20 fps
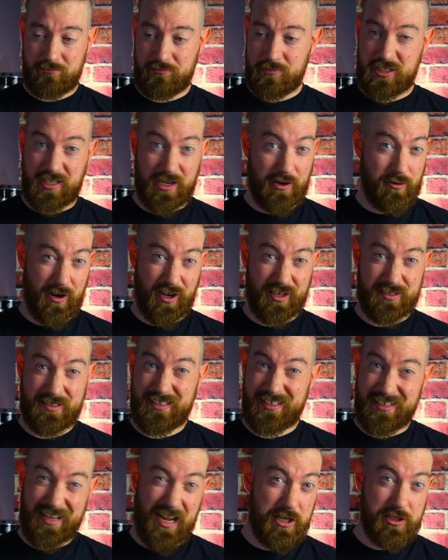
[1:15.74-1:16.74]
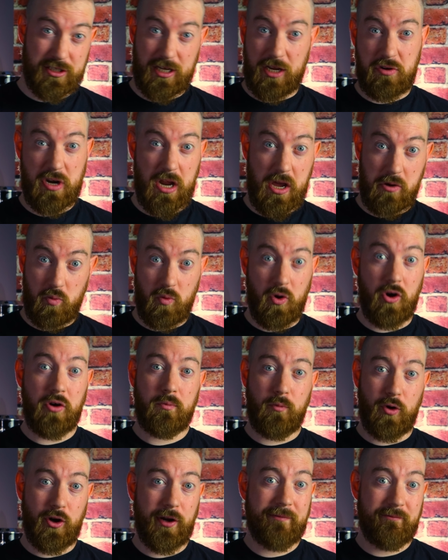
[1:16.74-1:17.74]
so I don't know
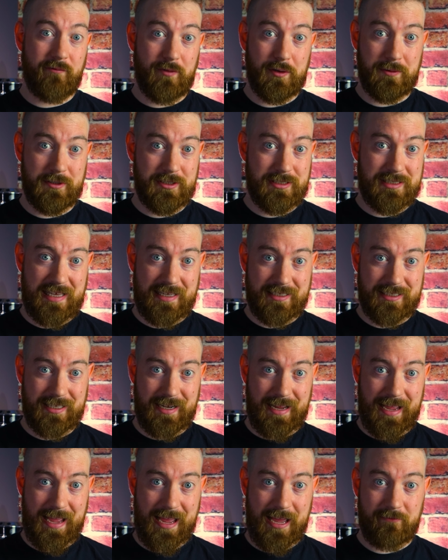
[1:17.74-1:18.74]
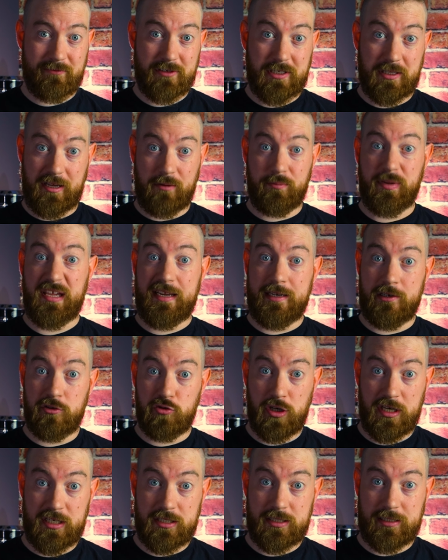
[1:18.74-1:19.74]
what influence that's going to have, so that'll be
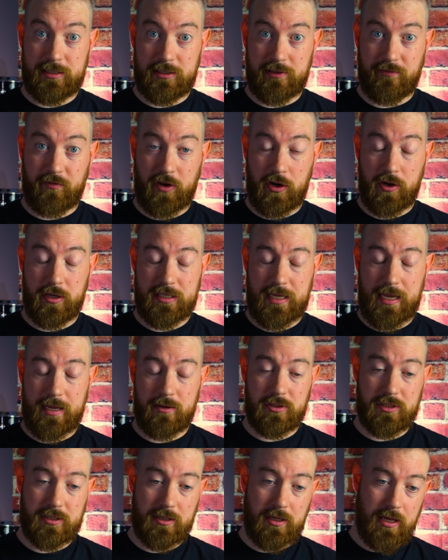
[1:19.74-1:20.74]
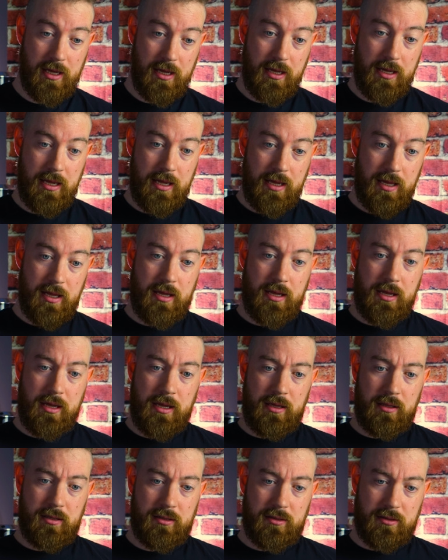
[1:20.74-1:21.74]
interesting to find out.
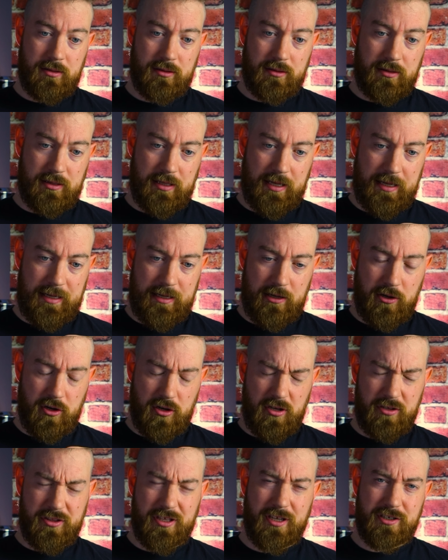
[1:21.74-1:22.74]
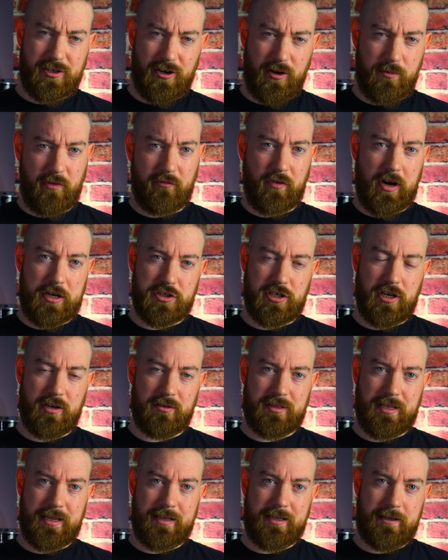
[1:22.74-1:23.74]
The other type of French
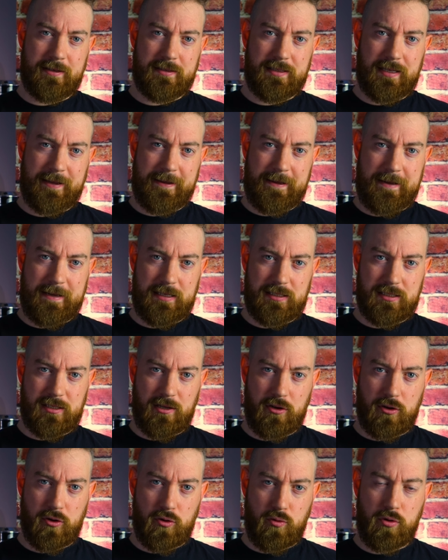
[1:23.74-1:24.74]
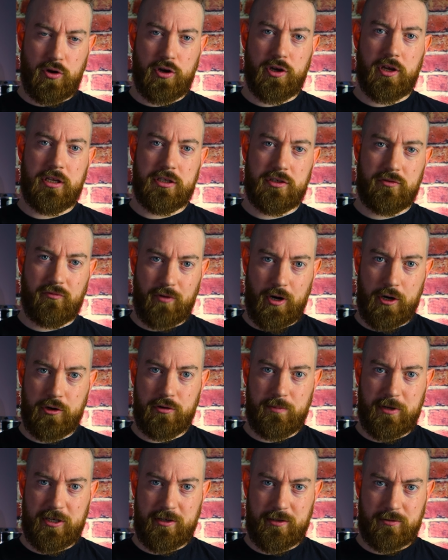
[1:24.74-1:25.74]
oak they use is Quercus
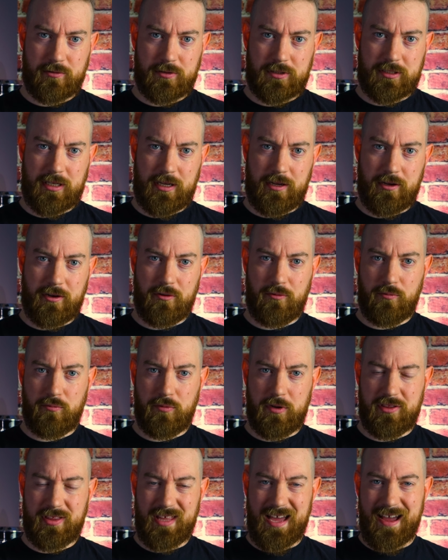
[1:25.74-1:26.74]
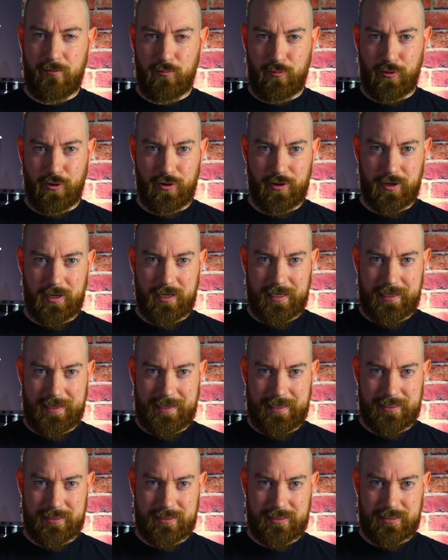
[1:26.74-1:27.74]
robur, so with that one
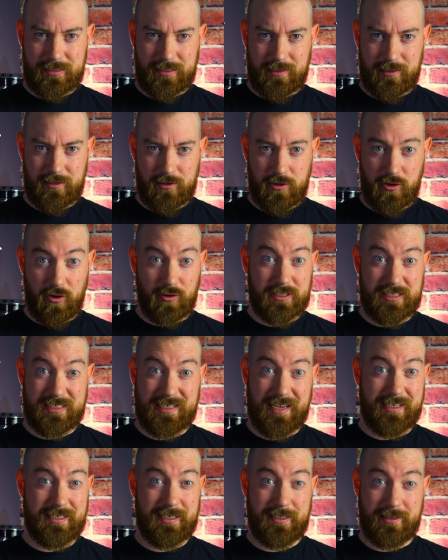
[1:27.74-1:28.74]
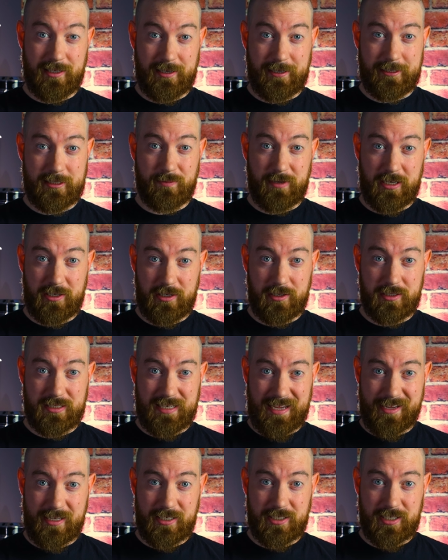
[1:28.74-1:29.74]
it's not stated that it's been used
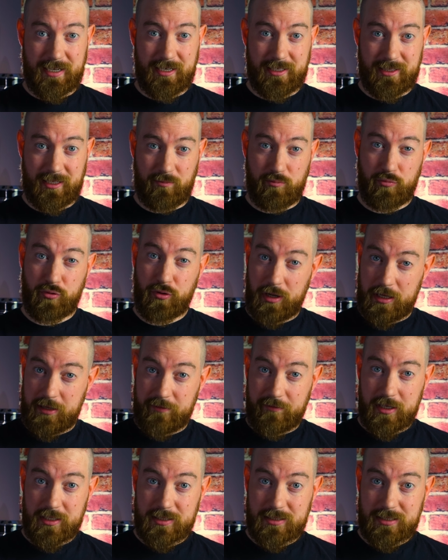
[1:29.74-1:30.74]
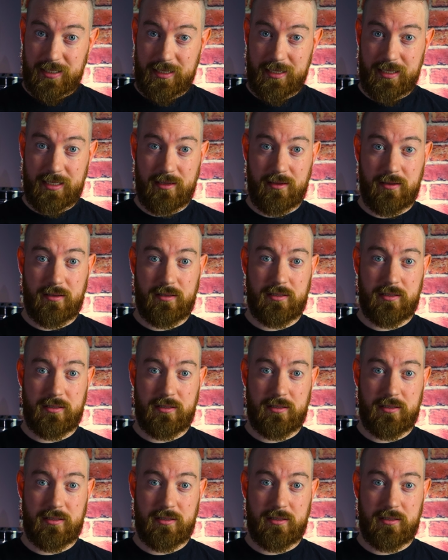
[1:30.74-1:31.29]
to age anything previously.